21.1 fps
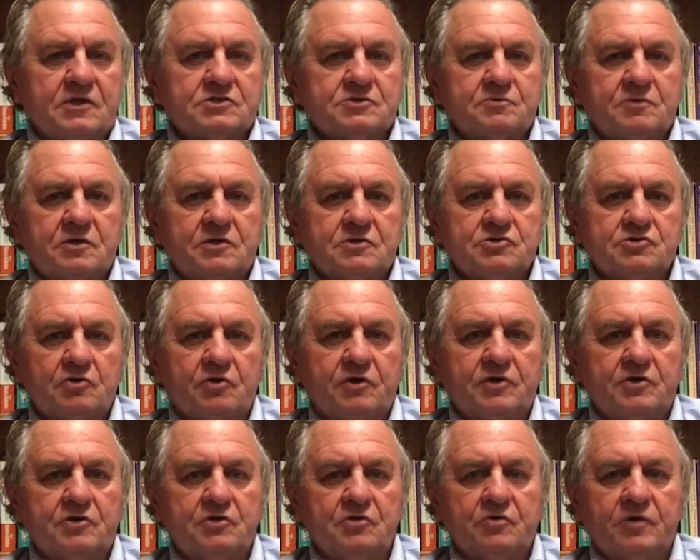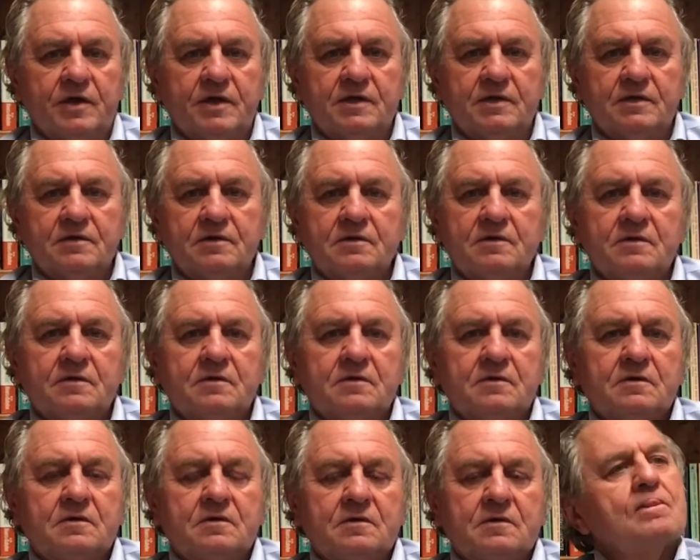we enjoy doing.
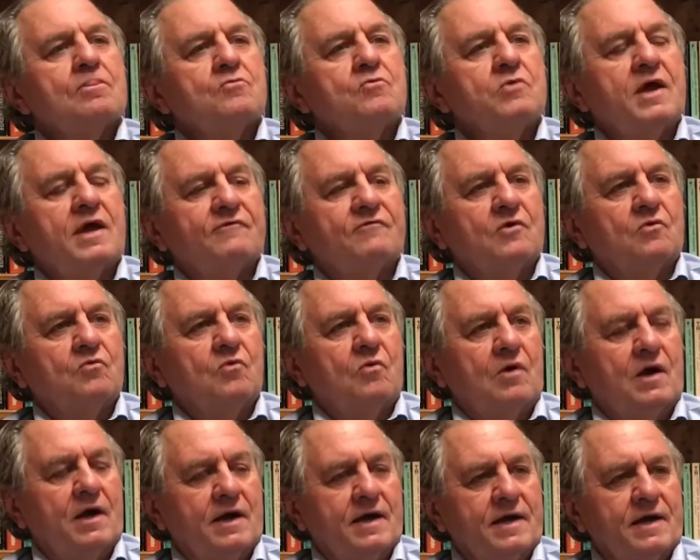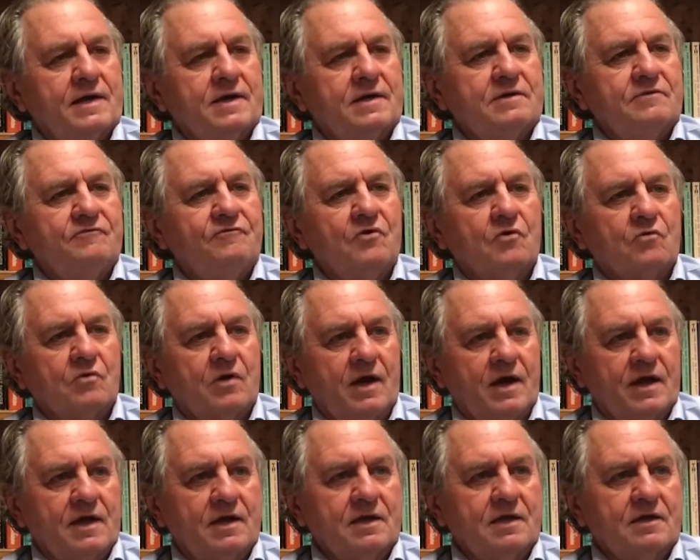We have a wide
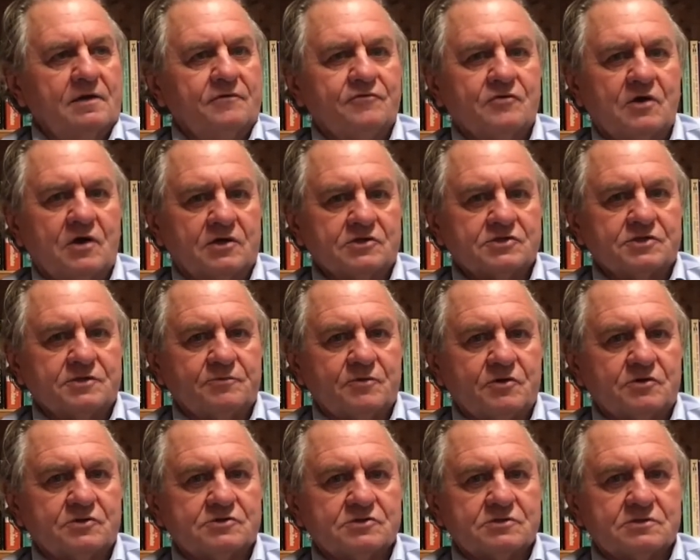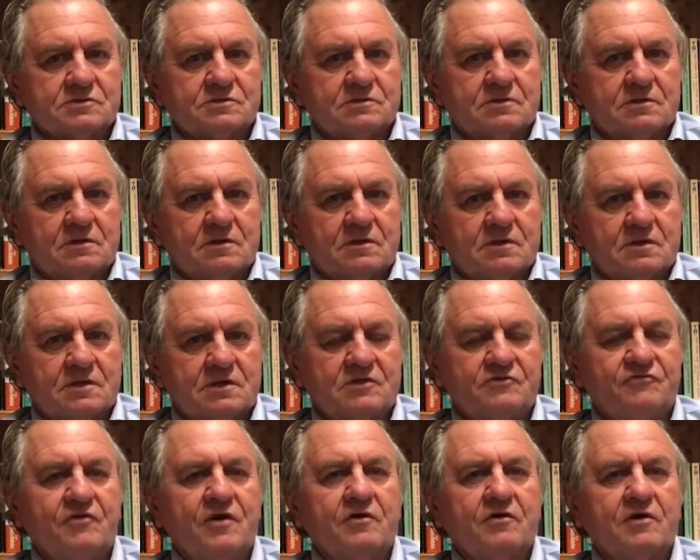variety of customers. It's
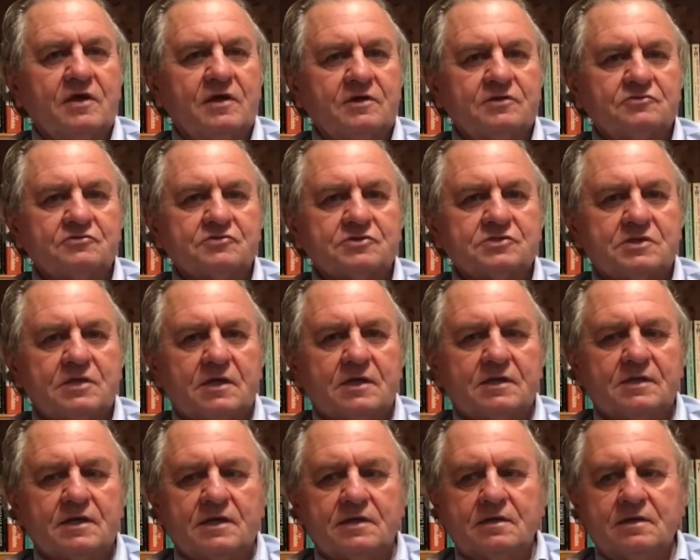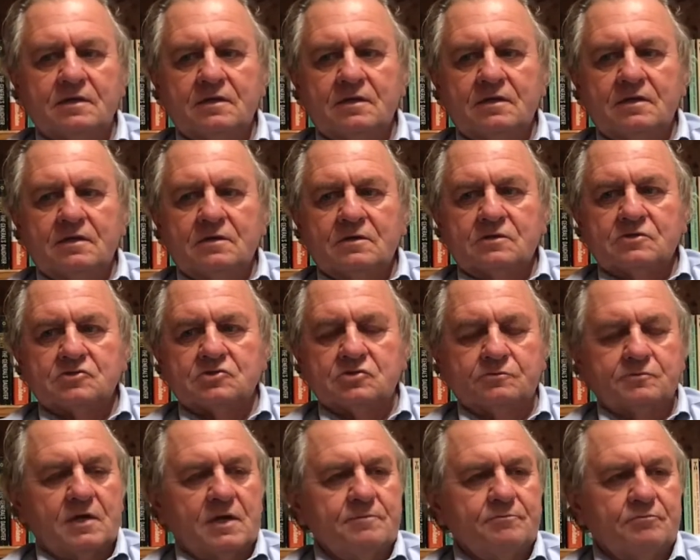very interesting that so
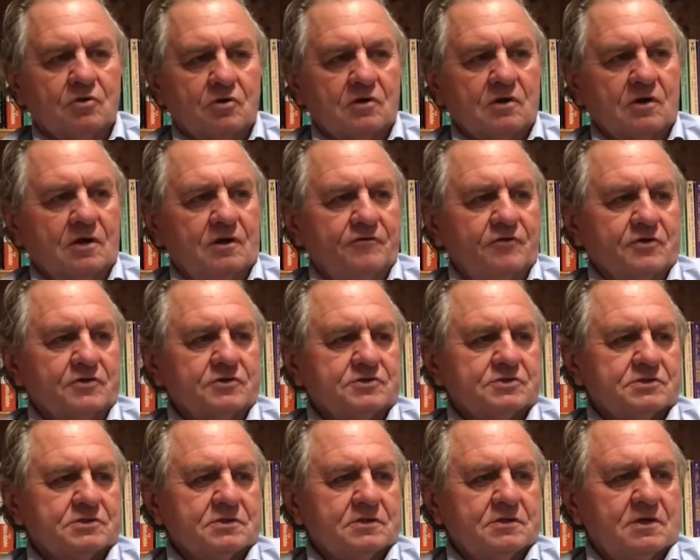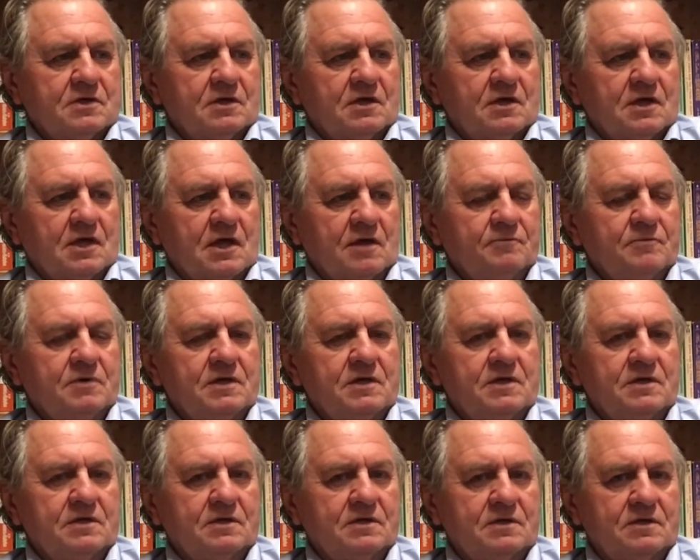many book lovers can
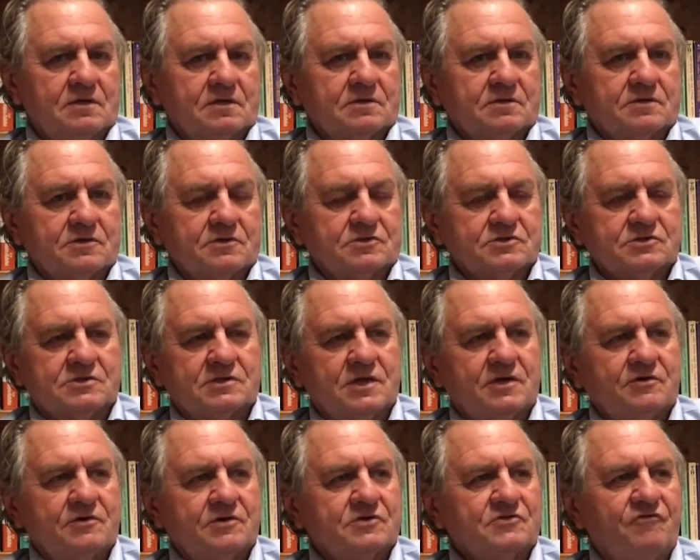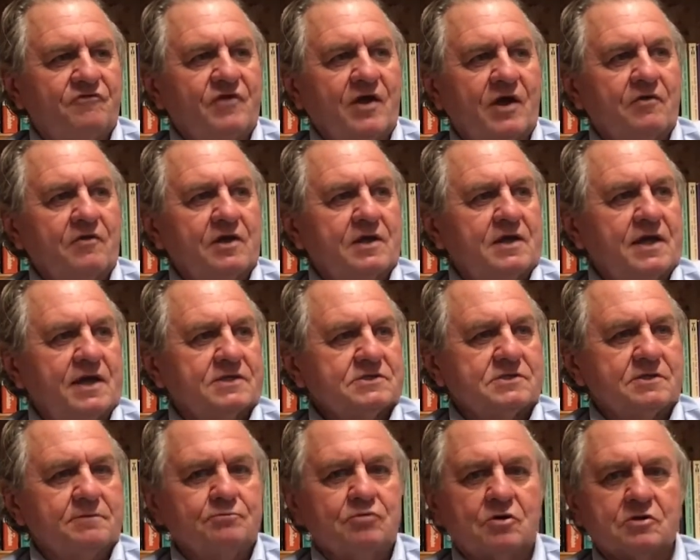be, they're as varied as the
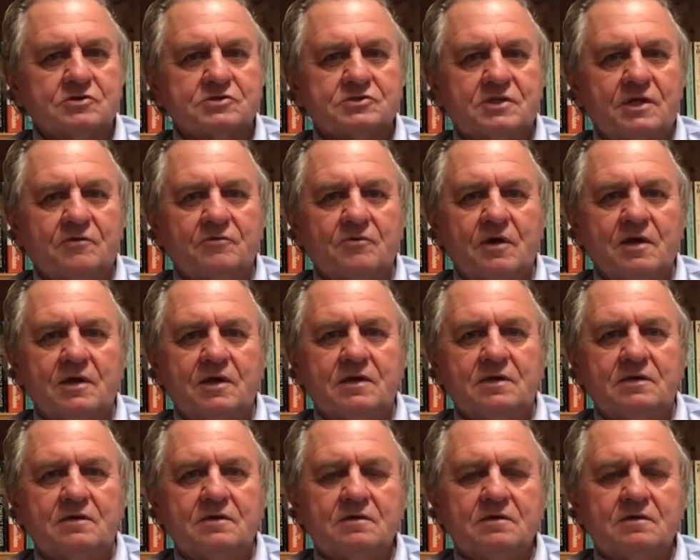books they read.